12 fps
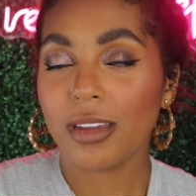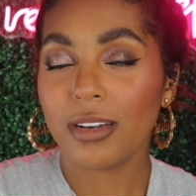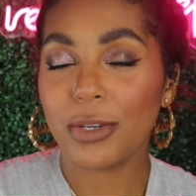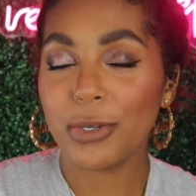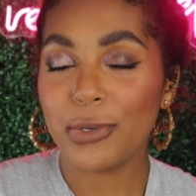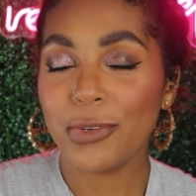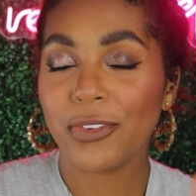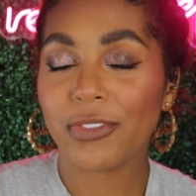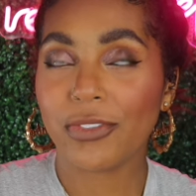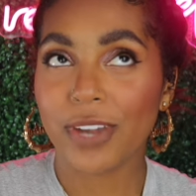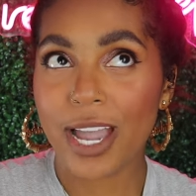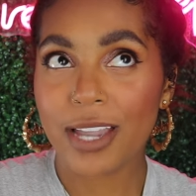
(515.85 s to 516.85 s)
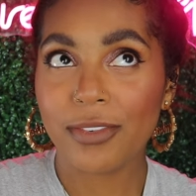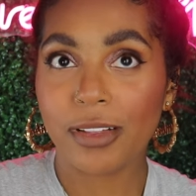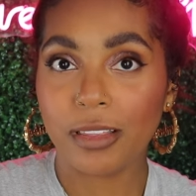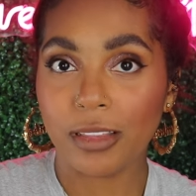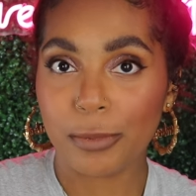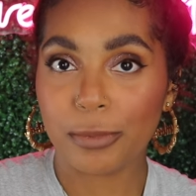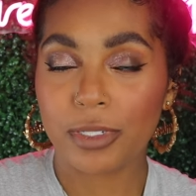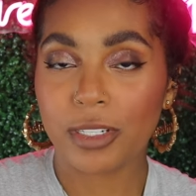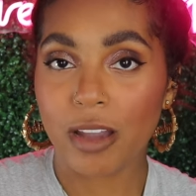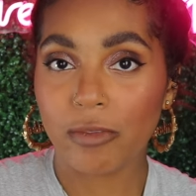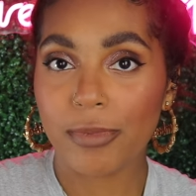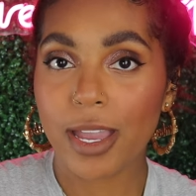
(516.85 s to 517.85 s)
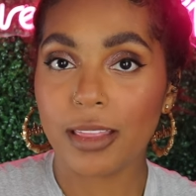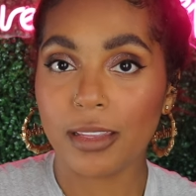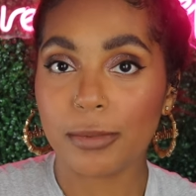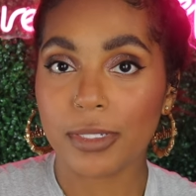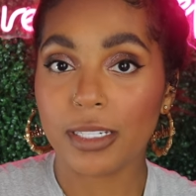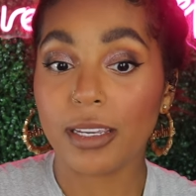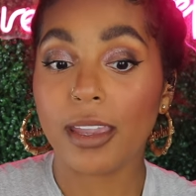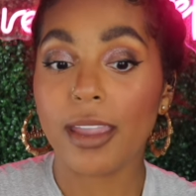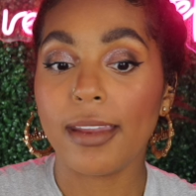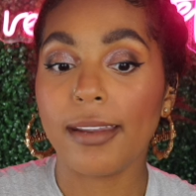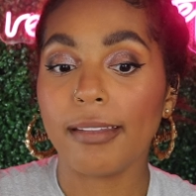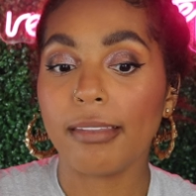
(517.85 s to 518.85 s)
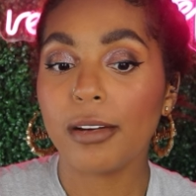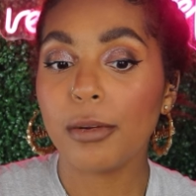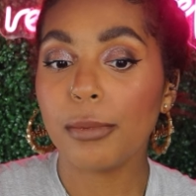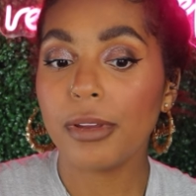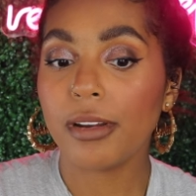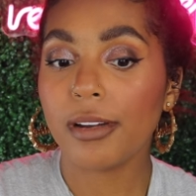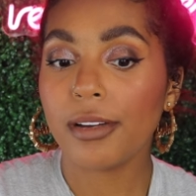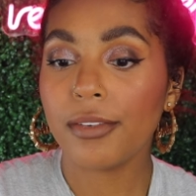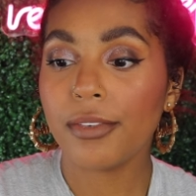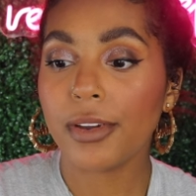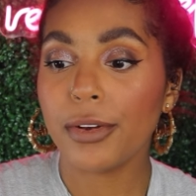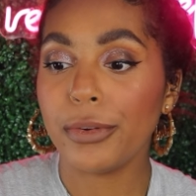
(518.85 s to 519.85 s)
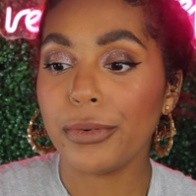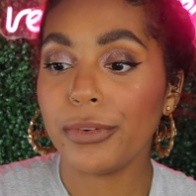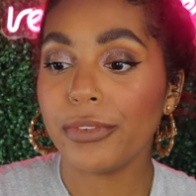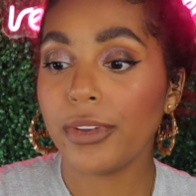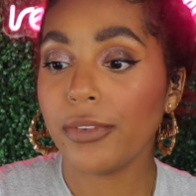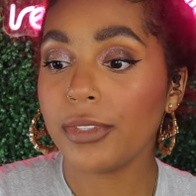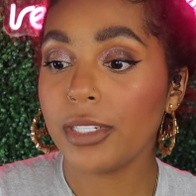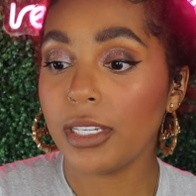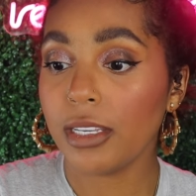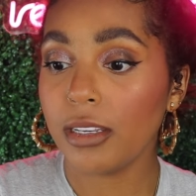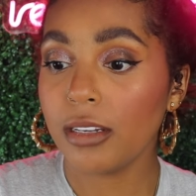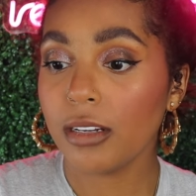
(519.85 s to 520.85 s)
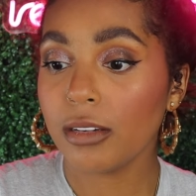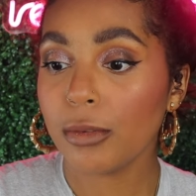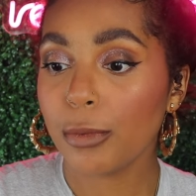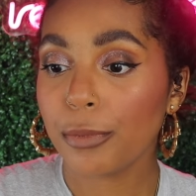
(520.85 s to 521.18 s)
Nude 5 lip soft matte lipstick and a little bit of Nude 15.